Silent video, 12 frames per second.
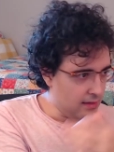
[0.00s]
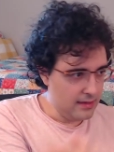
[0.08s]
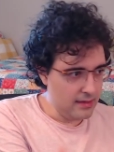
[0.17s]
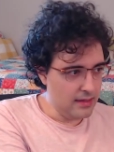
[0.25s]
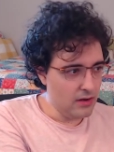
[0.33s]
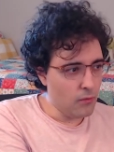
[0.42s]

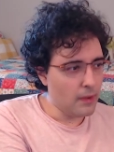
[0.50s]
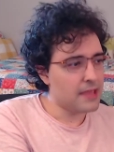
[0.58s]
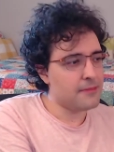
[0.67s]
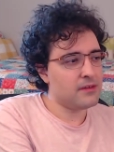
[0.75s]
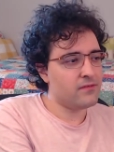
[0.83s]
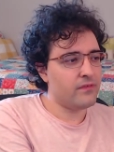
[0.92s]
in a way
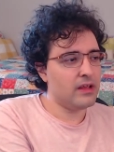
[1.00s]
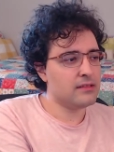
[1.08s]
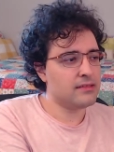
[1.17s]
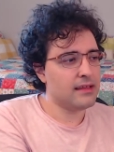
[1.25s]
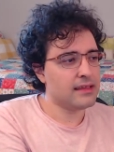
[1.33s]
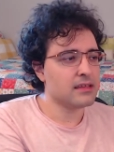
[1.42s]
that felt
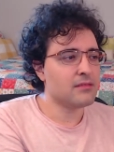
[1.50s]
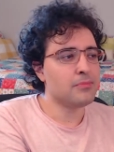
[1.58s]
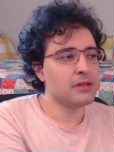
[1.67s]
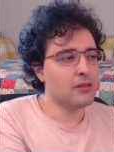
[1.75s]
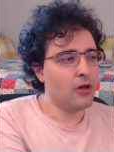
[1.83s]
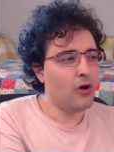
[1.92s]
like it
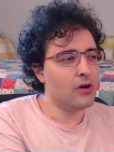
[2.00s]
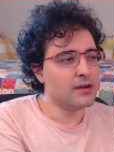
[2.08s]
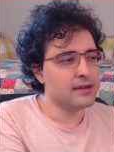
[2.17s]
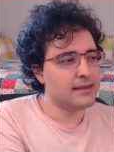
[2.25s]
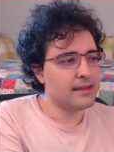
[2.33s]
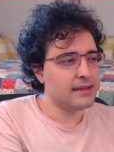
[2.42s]

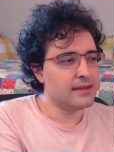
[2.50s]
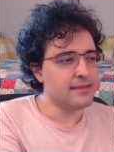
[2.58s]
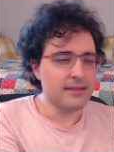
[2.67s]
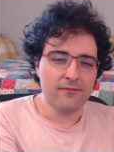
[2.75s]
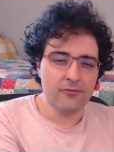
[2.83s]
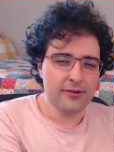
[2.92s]
belonged in a
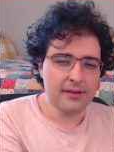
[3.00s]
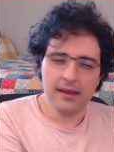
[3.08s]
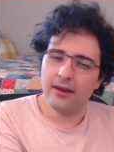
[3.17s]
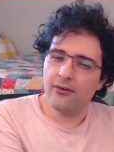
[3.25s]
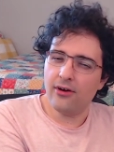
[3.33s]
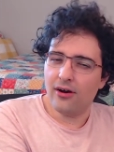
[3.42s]
different
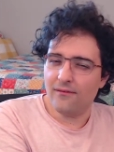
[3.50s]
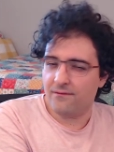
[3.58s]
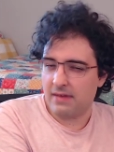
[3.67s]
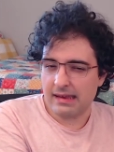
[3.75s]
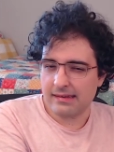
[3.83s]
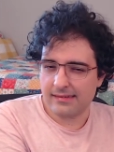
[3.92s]
era of
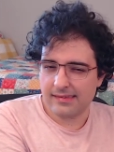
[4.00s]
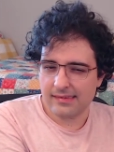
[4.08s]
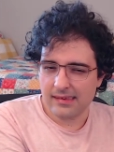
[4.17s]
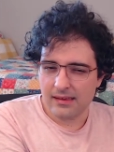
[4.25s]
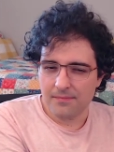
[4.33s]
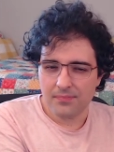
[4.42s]

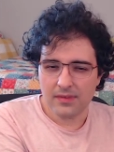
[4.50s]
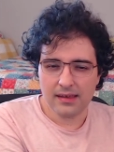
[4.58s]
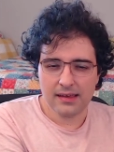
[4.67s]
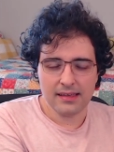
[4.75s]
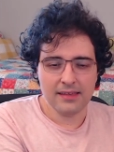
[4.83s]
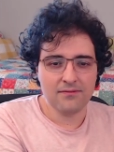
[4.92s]
fantasy.
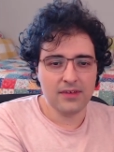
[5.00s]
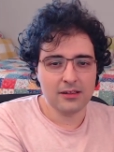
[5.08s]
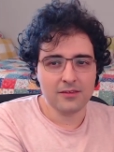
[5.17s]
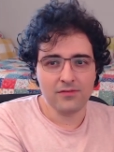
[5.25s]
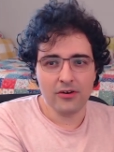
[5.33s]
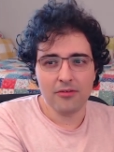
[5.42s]
He
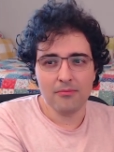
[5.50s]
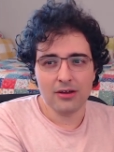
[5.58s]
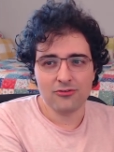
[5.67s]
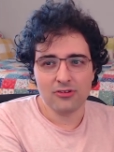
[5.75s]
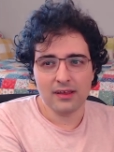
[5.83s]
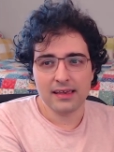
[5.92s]
felt very
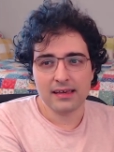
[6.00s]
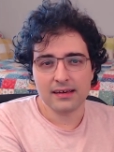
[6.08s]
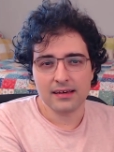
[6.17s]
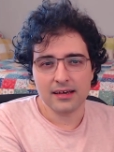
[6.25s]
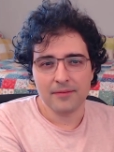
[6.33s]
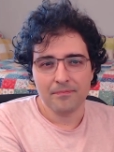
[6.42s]
much like
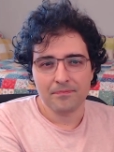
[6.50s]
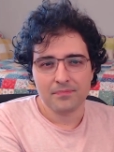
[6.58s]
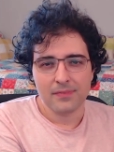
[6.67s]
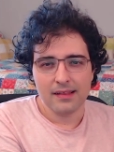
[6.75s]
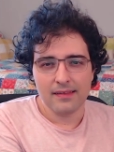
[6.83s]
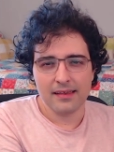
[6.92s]
the
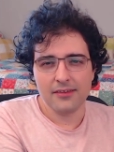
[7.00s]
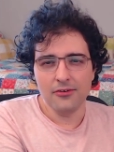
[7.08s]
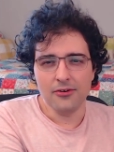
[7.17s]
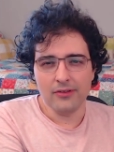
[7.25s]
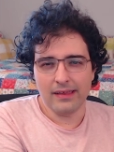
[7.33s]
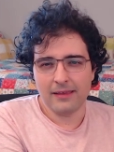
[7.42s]

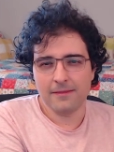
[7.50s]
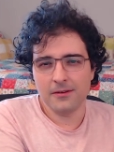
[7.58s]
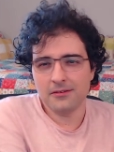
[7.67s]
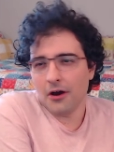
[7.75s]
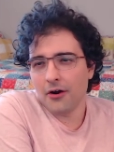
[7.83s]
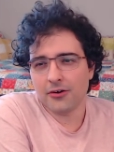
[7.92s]

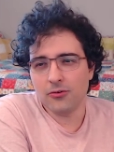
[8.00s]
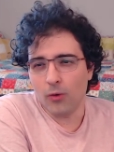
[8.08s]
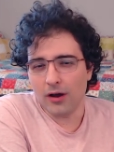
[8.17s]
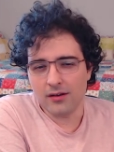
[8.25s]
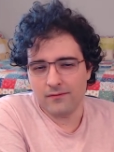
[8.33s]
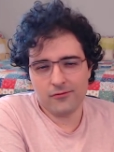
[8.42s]
Dark
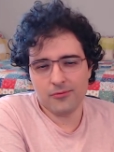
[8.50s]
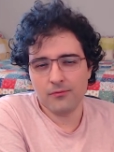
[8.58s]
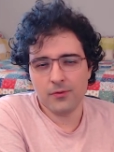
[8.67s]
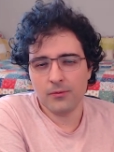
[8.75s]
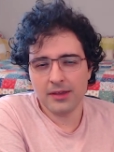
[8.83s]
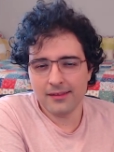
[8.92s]
One from
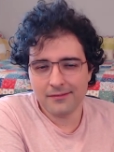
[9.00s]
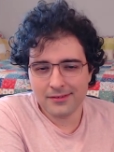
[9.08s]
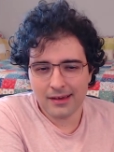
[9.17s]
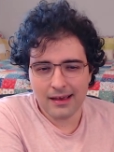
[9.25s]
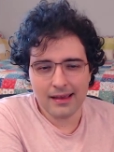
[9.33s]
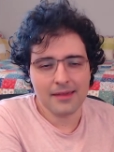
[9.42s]
the Wheel of
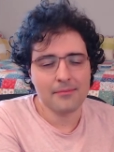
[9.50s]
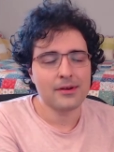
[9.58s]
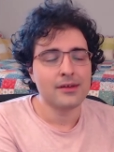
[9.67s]
Time,